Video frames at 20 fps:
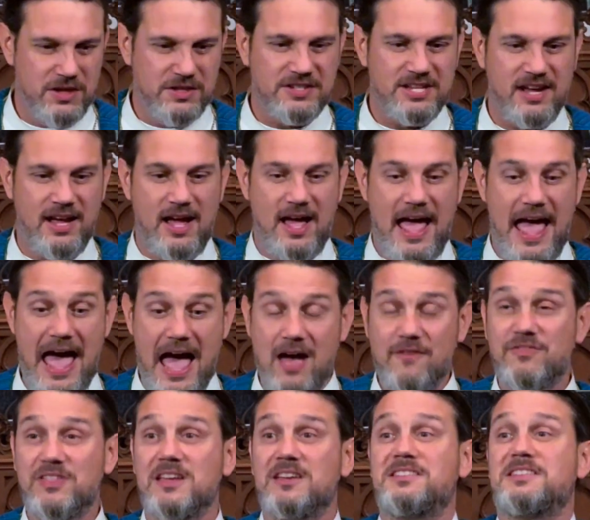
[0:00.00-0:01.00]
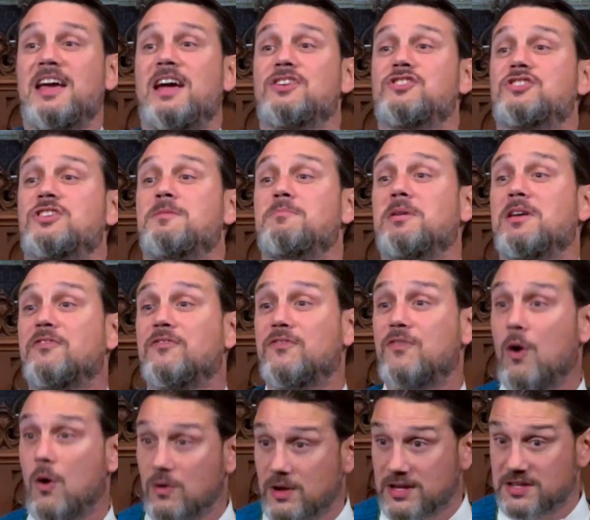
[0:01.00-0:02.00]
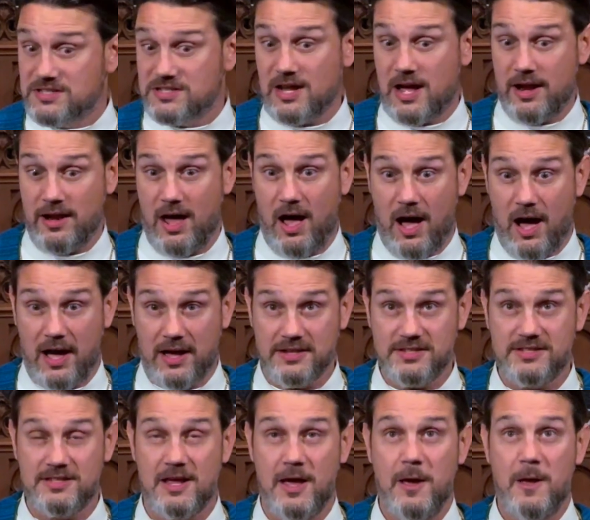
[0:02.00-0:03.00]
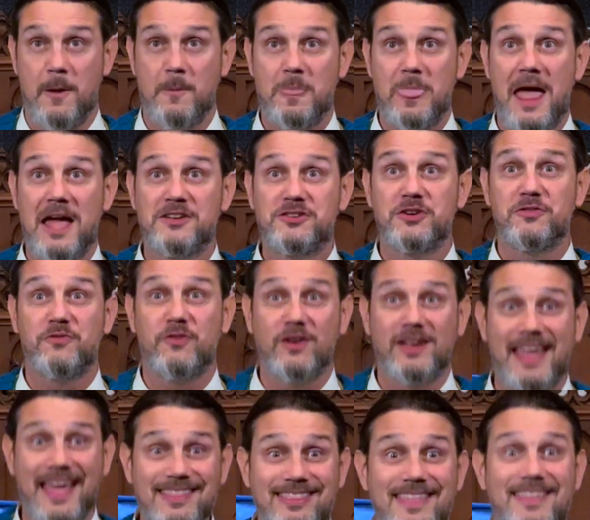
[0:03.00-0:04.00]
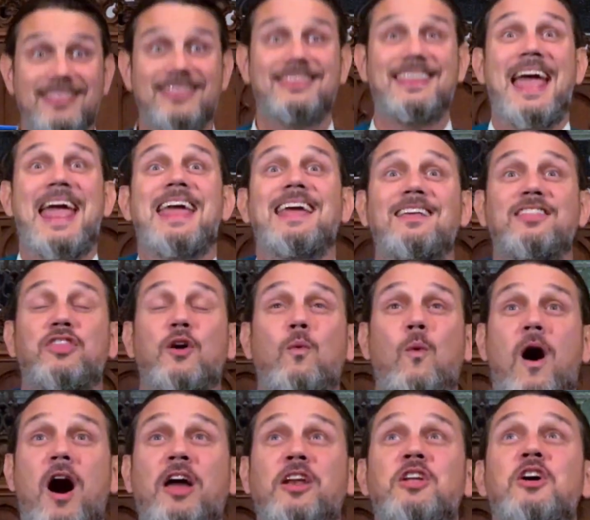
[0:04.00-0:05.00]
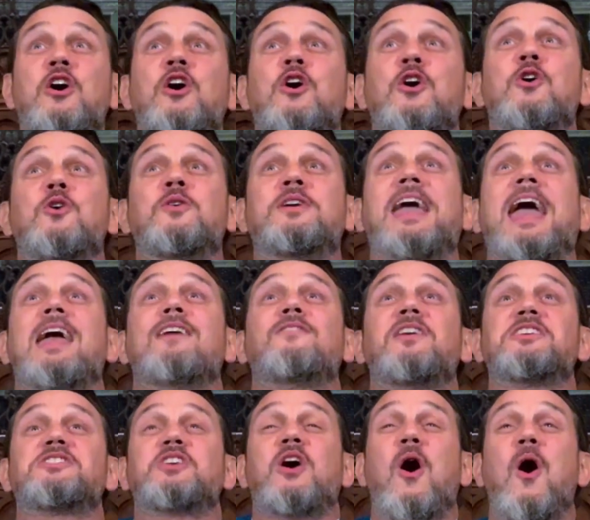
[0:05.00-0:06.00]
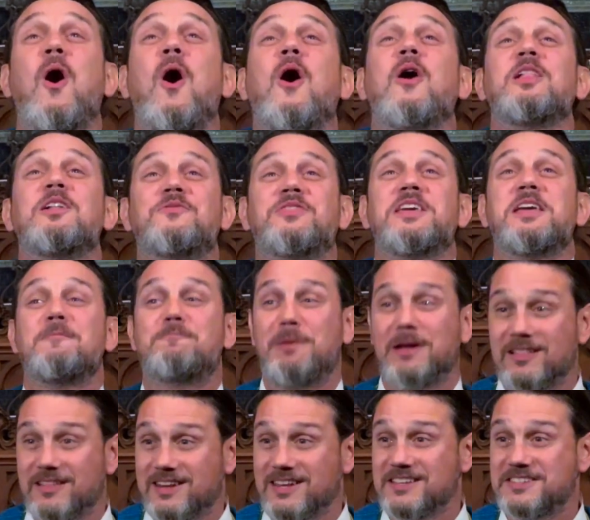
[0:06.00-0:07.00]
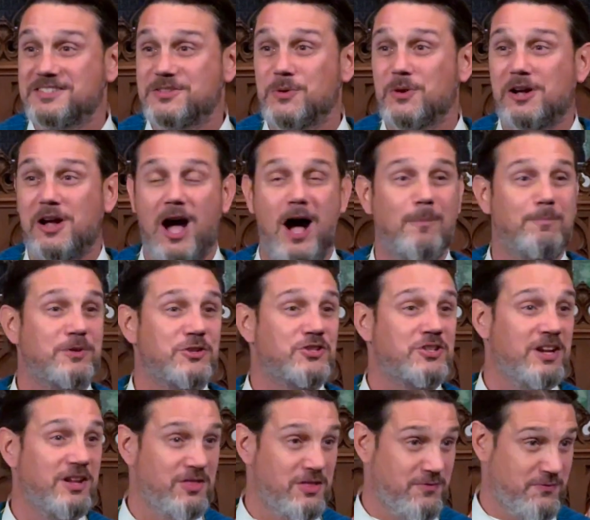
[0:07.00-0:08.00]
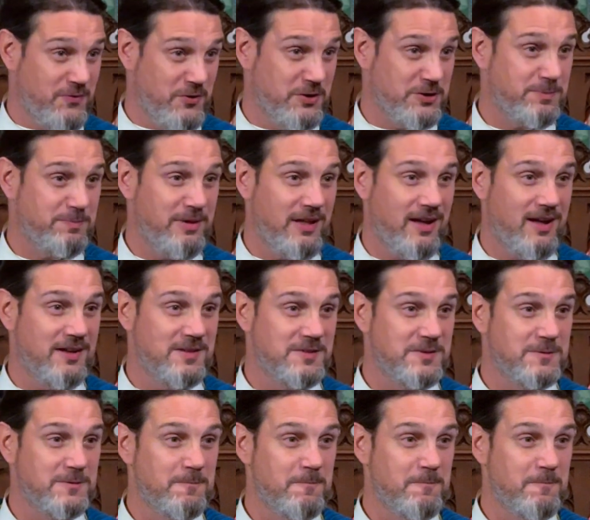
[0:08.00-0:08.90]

to have the attention be focused on us and to forget to thank the one who gave us all of the abilities to accomplish it in the first place.